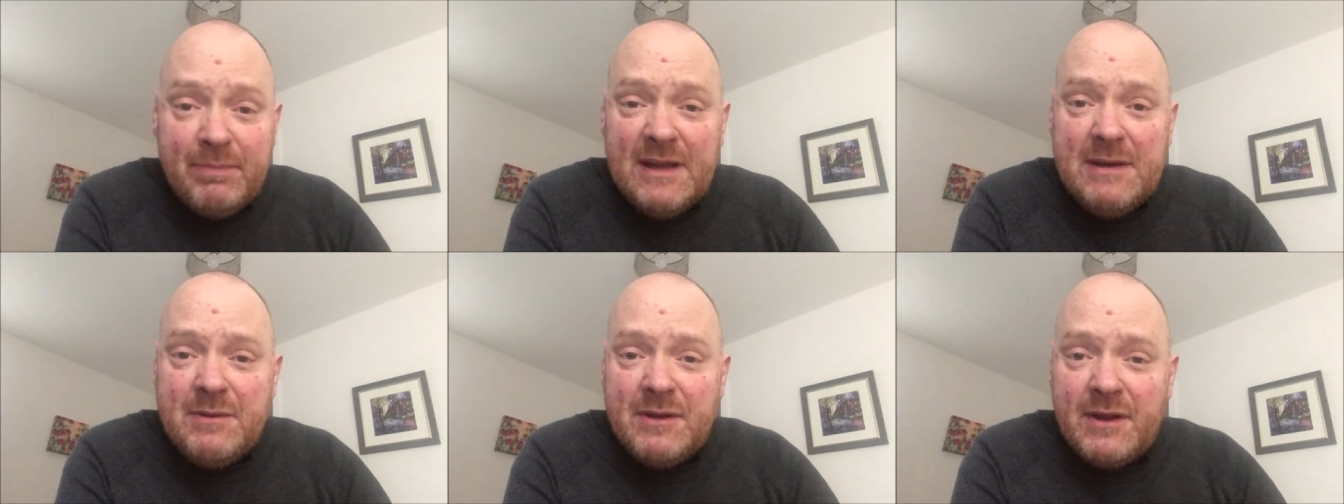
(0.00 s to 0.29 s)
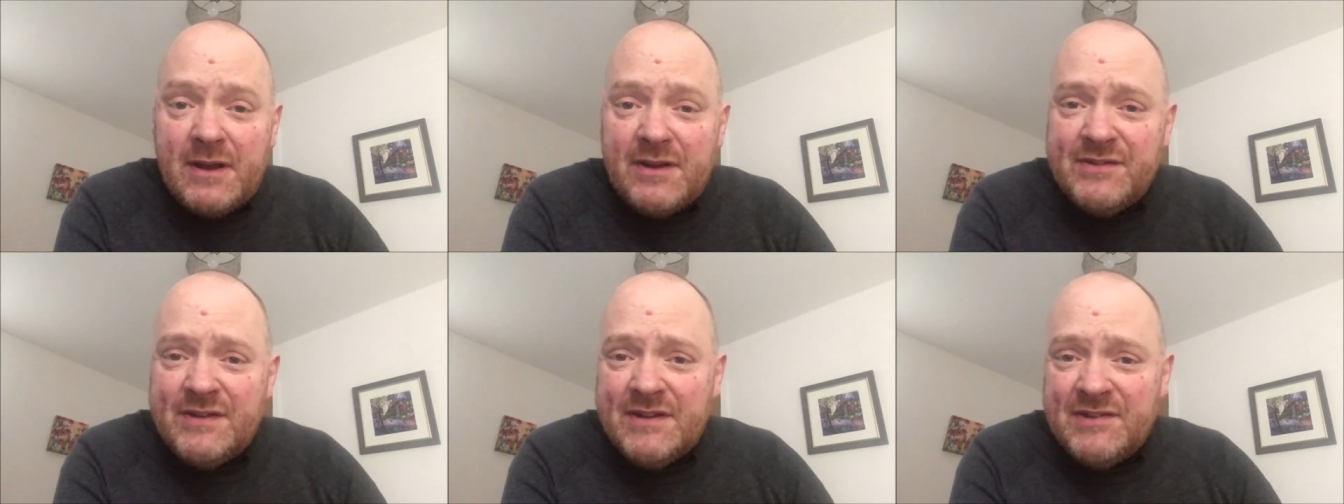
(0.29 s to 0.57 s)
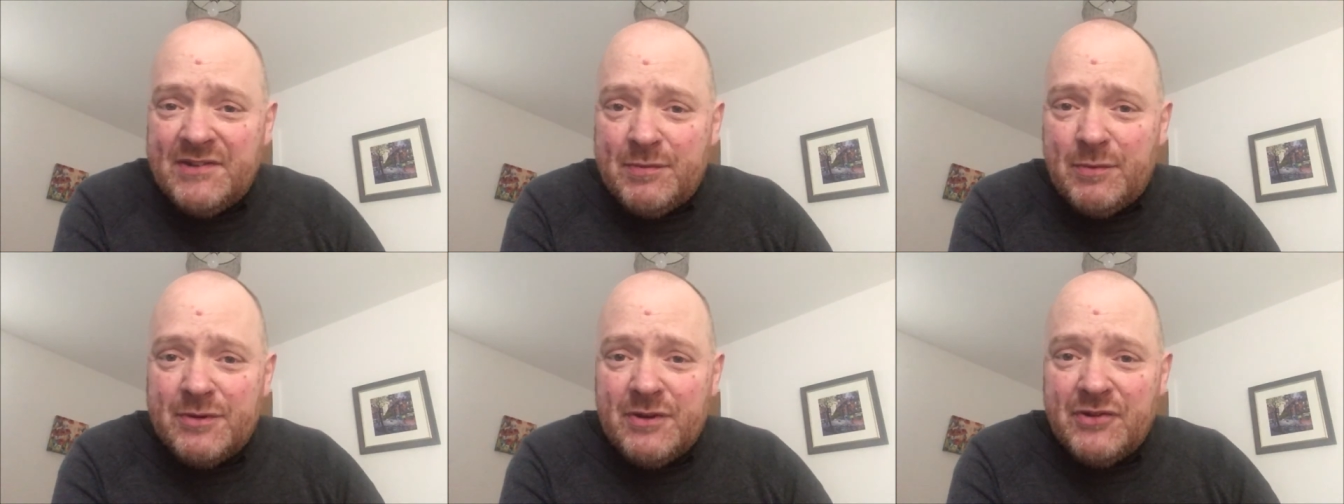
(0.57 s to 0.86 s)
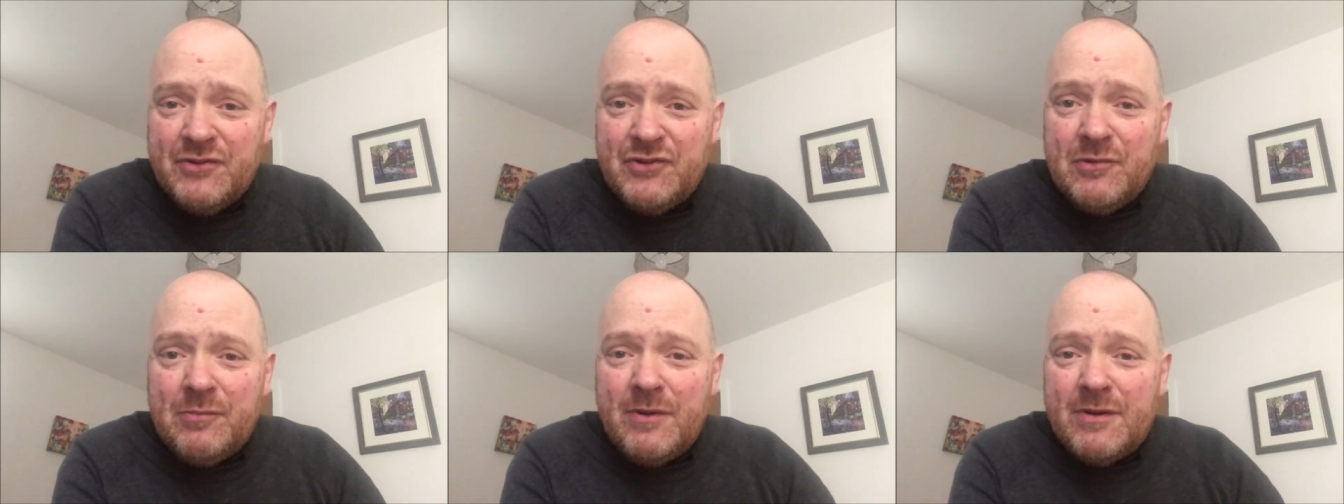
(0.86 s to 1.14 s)
play with it, because that's what
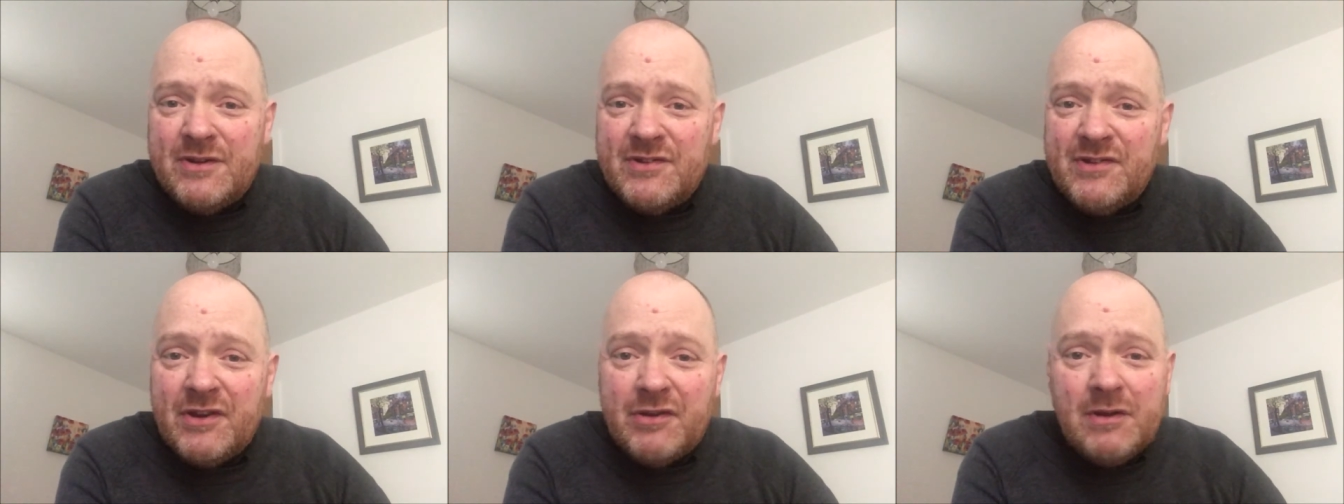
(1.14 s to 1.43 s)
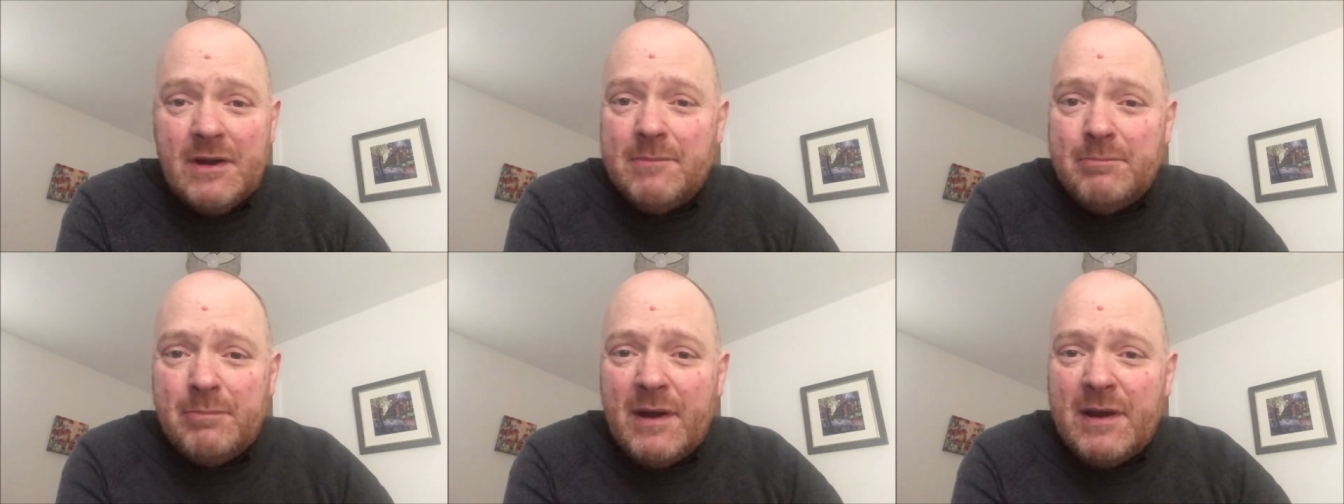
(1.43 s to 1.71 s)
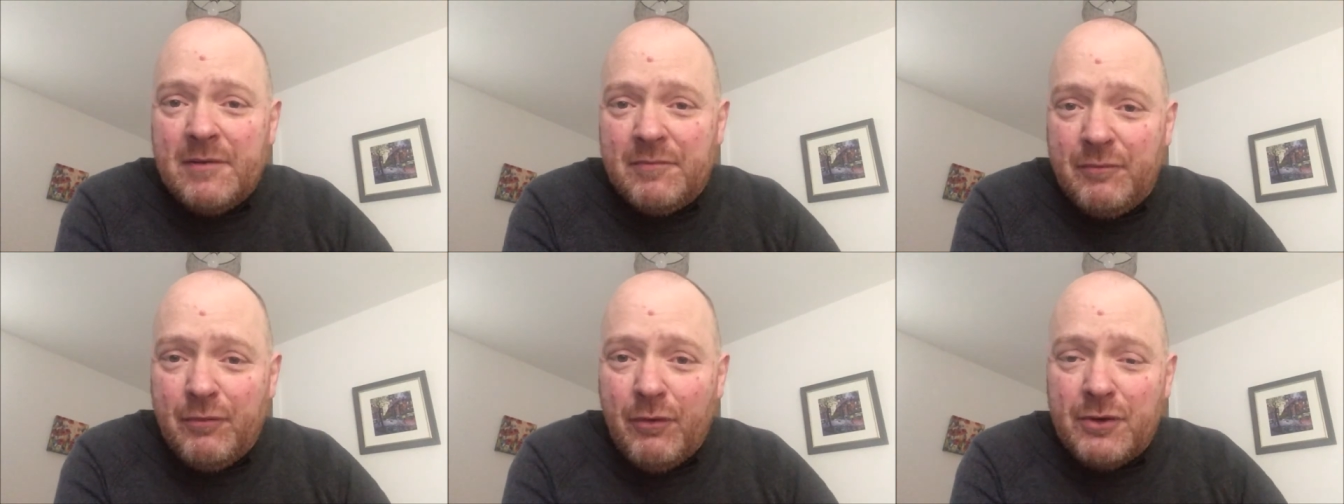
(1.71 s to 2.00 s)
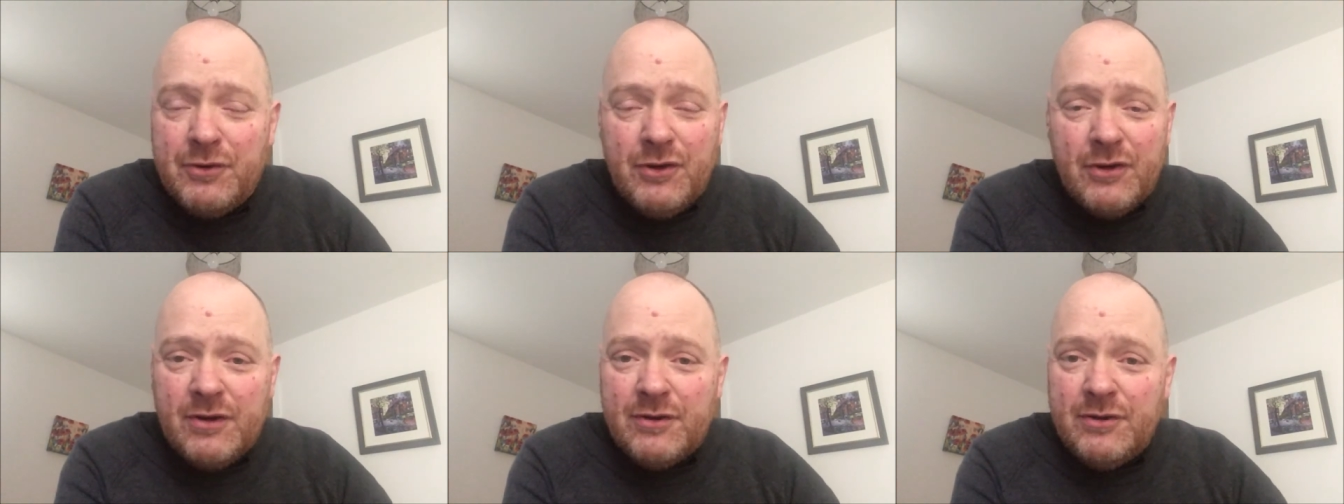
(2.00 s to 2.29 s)
the Zoomer is a great bike
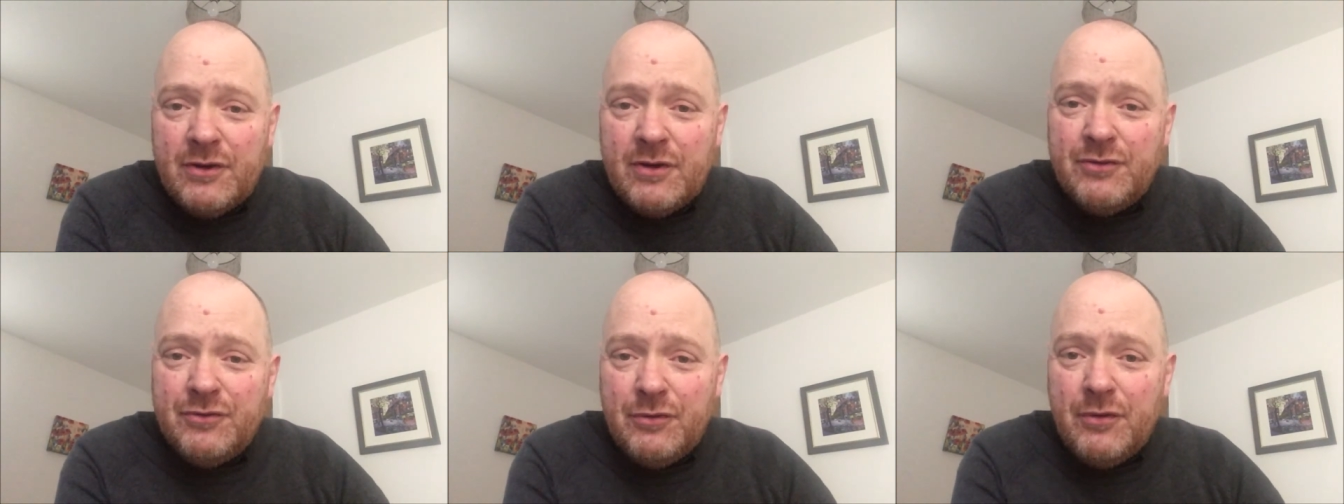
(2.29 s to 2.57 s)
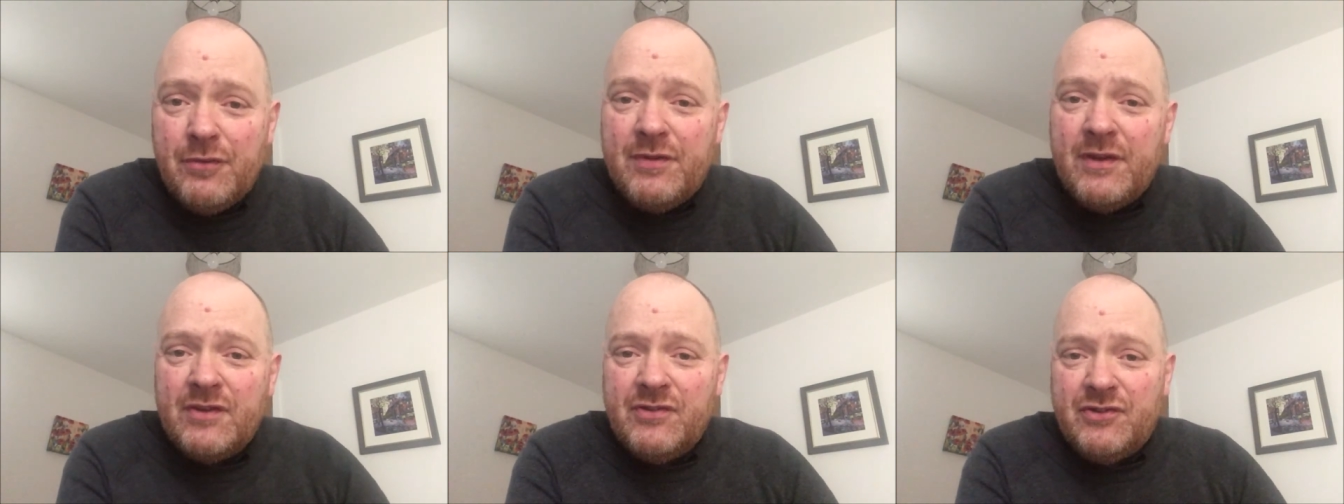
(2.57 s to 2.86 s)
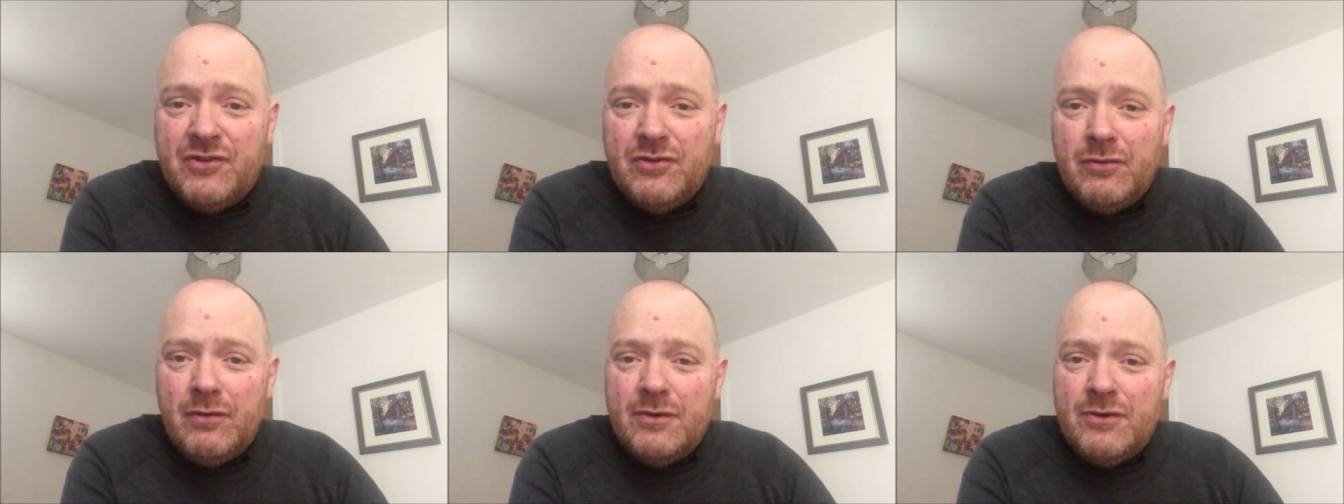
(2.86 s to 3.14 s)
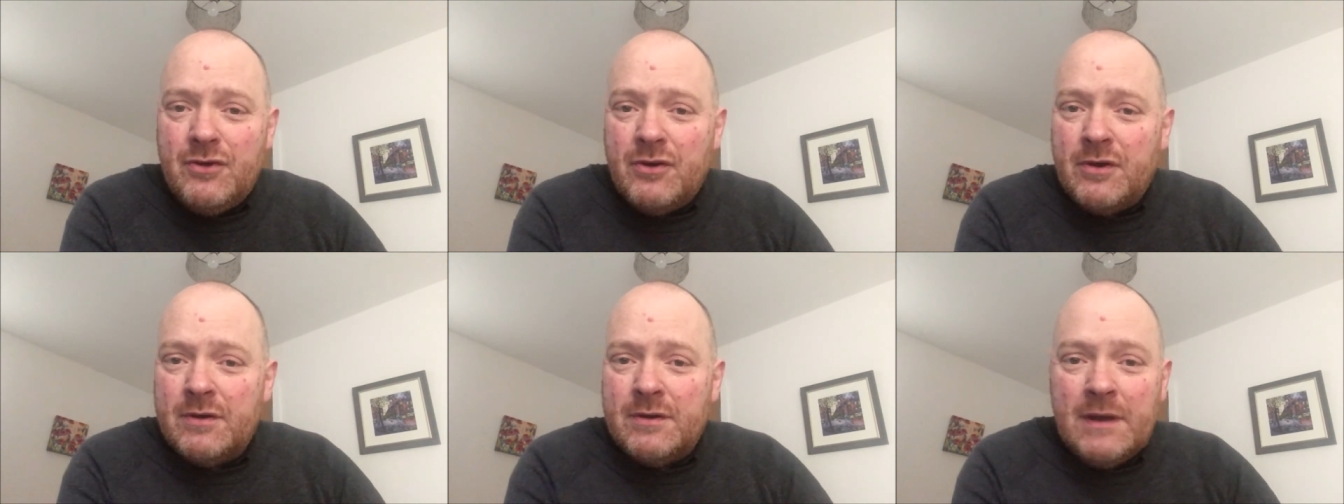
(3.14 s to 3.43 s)
for. You can do things to it,
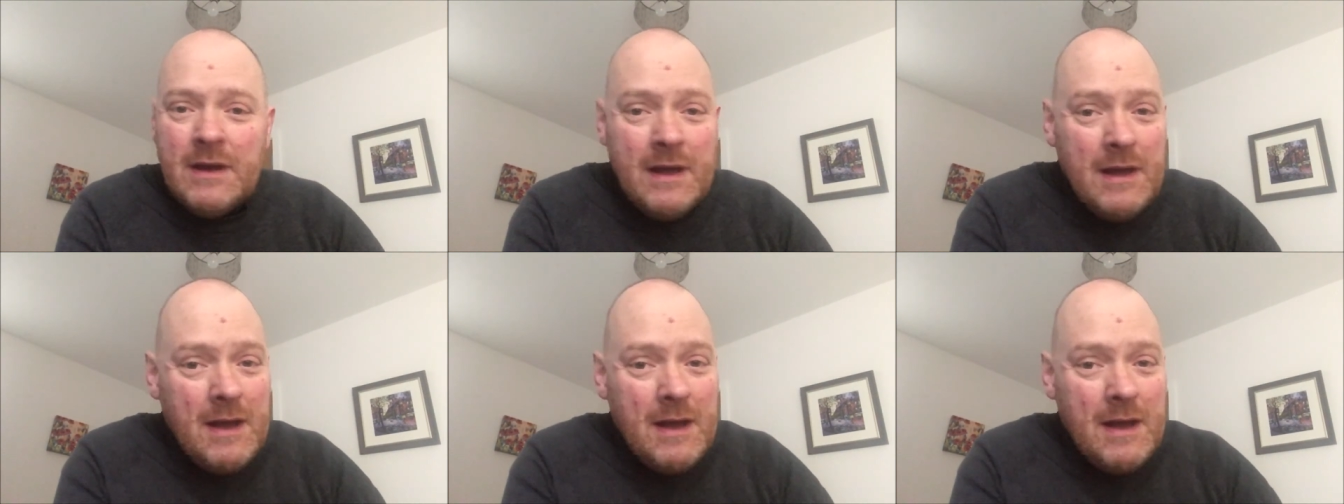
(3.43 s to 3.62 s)
you can